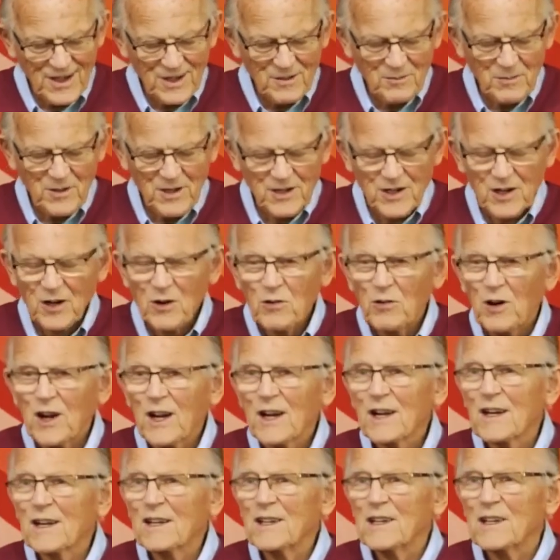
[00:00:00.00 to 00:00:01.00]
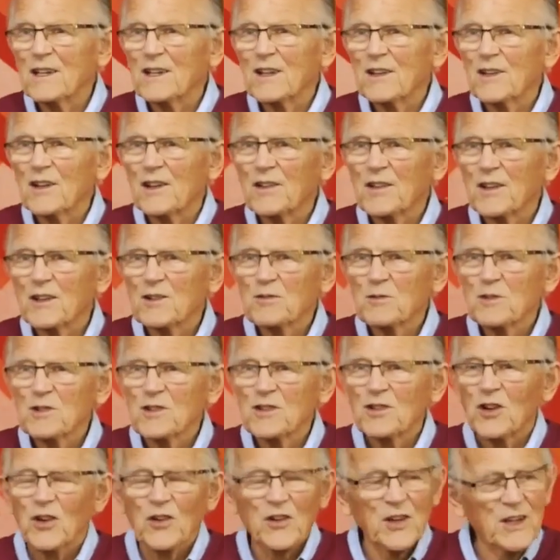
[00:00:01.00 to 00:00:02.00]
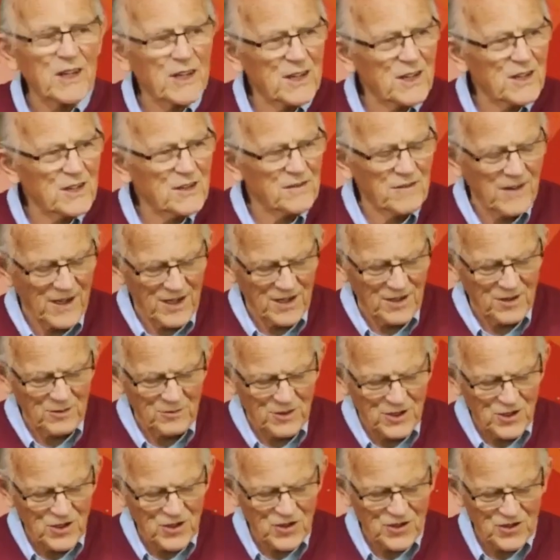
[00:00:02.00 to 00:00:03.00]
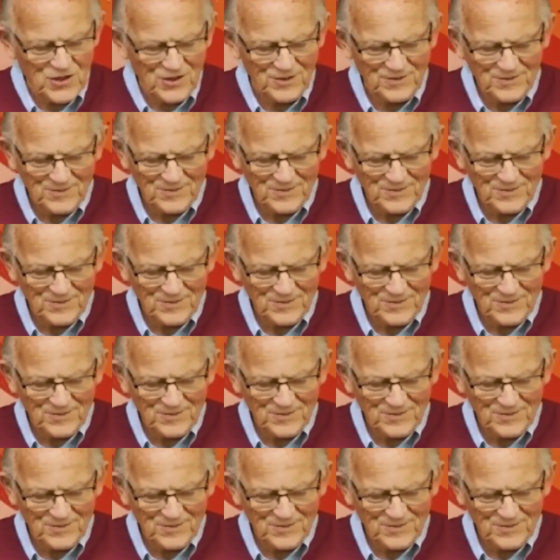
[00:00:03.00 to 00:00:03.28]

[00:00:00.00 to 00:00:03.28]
made it quite clear that this was not his valuation.